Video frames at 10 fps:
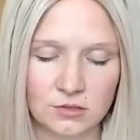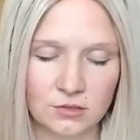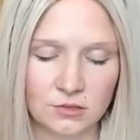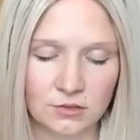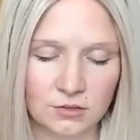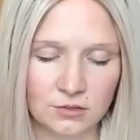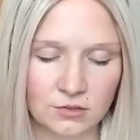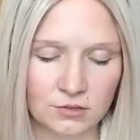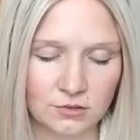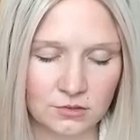
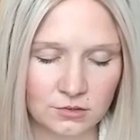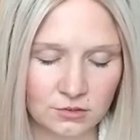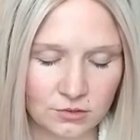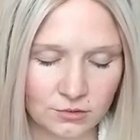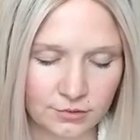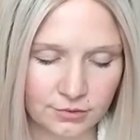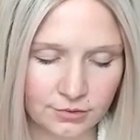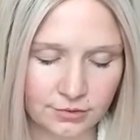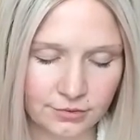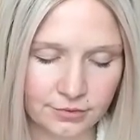
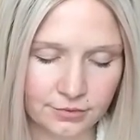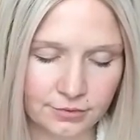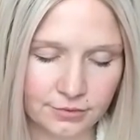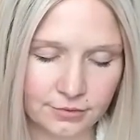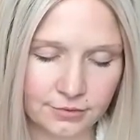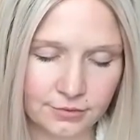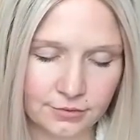No one is speaking in this clip.